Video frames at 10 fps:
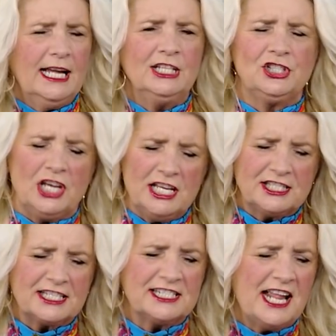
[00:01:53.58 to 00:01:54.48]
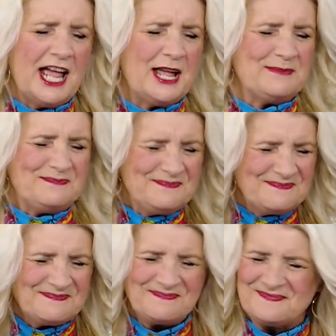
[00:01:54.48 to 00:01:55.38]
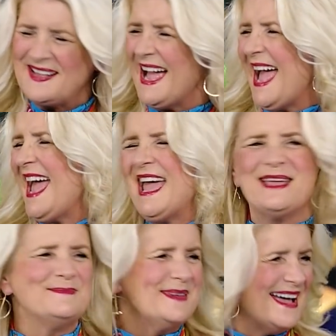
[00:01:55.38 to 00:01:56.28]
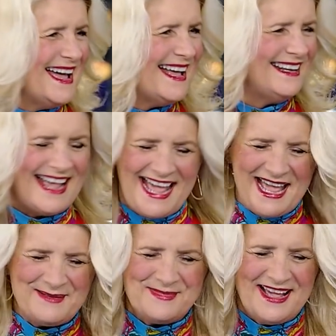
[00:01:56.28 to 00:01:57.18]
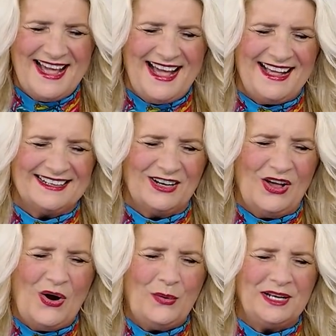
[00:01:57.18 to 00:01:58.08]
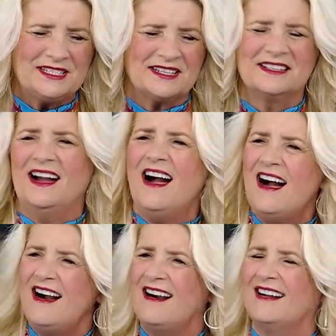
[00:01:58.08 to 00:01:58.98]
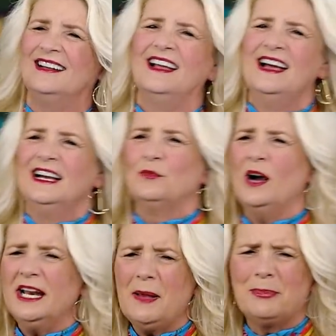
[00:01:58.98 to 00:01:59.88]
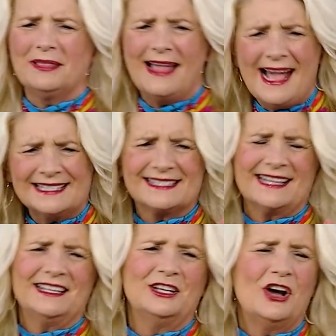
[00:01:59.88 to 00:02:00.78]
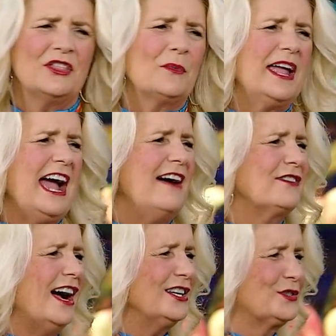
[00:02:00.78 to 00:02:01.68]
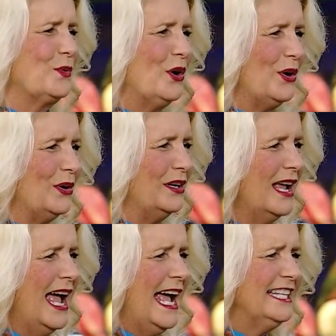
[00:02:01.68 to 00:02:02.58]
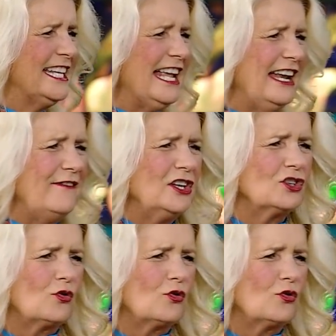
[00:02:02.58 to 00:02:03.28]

In Jesus' name. Amen. Amen. Glory to God. What a blessing to know that we have God's Word. It's an even